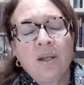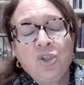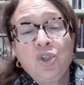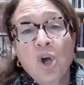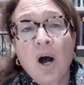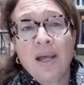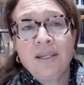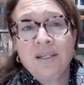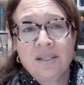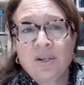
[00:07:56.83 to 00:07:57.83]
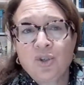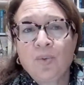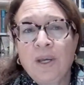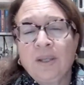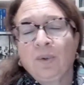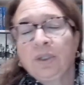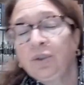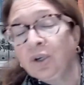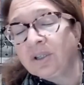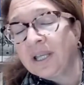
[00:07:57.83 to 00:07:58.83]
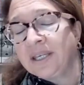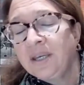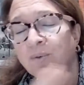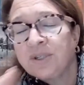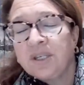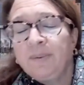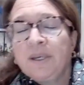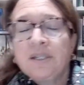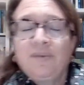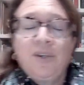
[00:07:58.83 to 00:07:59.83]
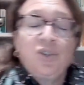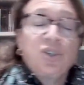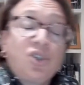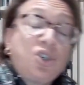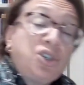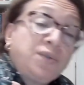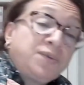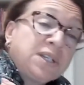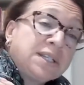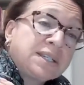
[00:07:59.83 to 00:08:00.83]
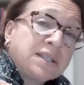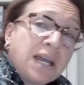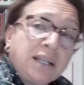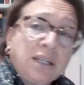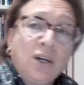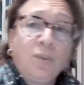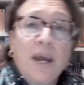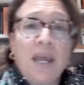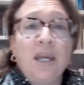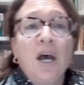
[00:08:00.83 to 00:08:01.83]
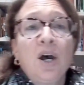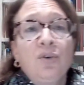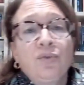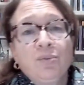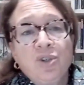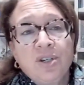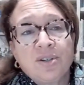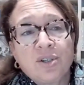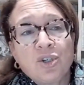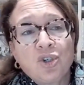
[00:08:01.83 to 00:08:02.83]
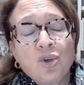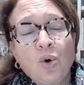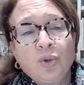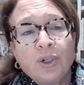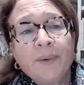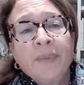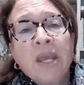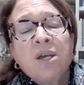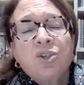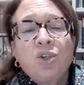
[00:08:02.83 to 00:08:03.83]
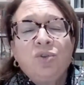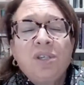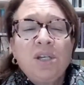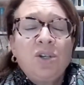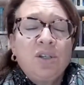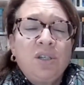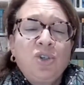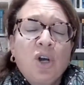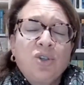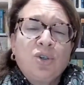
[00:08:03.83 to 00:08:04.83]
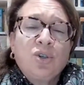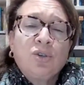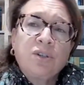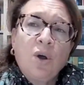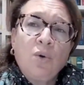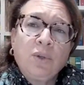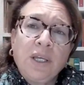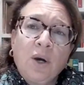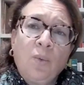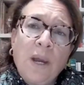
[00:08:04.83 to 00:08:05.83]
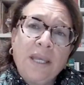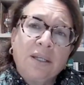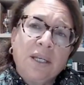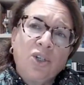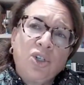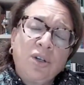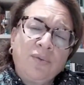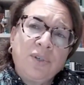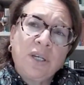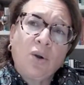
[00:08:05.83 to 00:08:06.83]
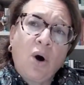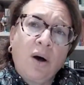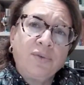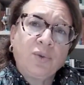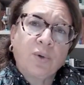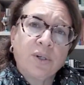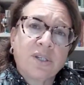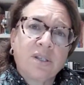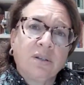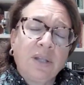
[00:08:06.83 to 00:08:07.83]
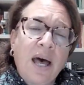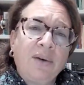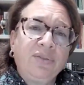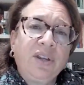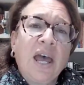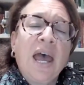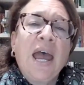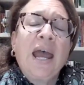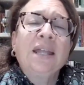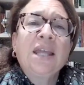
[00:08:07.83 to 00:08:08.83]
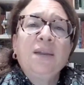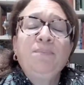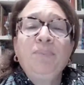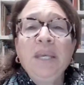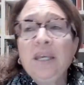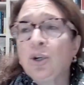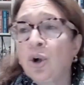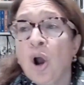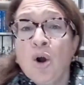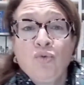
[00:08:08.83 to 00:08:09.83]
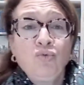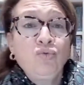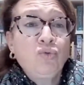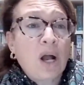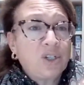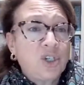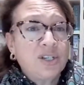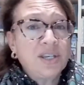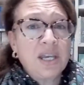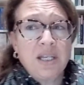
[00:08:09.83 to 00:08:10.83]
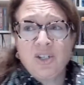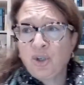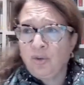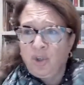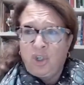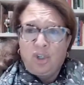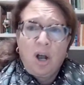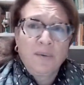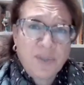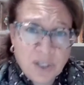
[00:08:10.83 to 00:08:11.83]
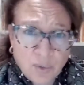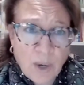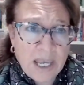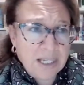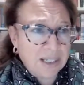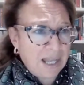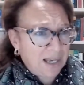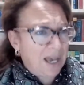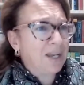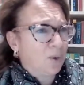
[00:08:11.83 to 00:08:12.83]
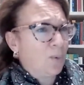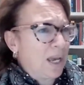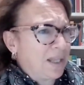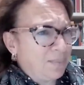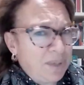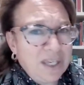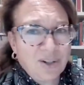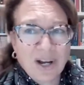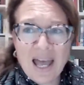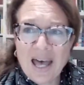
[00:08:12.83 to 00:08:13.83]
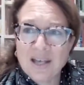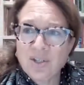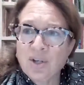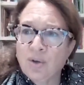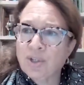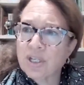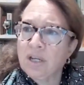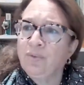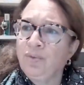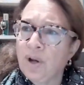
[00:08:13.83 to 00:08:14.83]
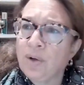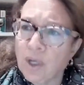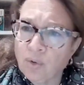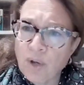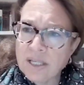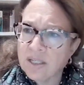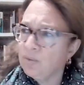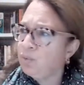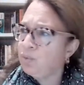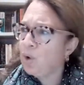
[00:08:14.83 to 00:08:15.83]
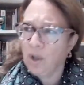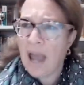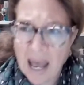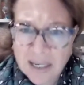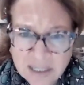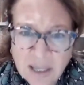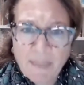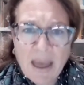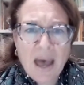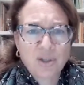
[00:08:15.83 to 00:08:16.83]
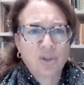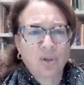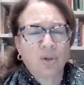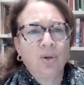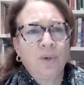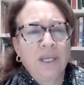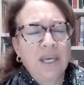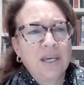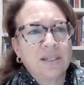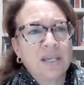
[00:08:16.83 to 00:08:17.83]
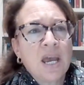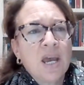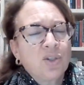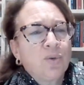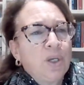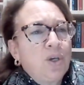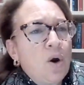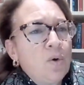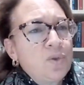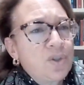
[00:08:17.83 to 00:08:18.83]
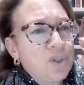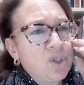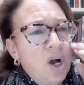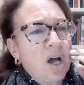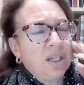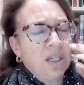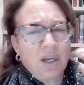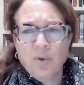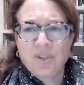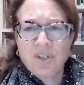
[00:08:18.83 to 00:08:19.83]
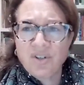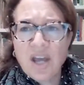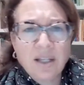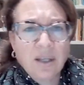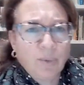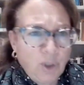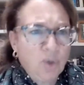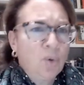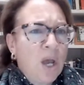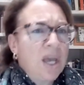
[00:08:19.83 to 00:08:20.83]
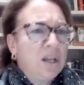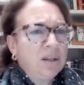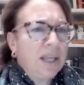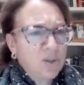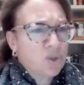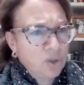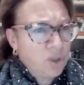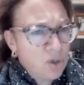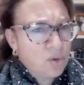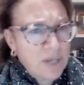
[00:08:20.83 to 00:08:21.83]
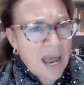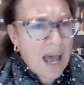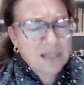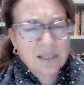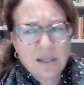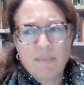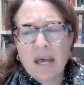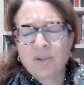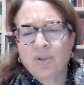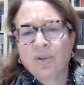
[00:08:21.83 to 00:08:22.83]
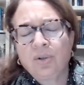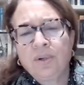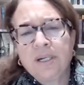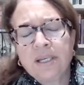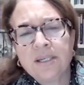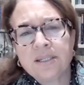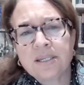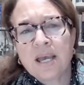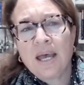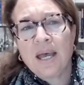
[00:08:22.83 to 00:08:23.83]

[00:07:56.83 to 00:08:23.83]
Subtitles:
John in such a way that would look like he was sleeping, as if he shifted slightly away from Jesus' shoulder. So you see John's slowly awakening, shifted off towards the left, and then Peter rushes in. He sort of shoves his way in that kind of way that Peter has, this kind of very aggressive, well, you ask the master who he is. So he goes to John and he goes to tell him, well, he'll answer you, ask the master who it is.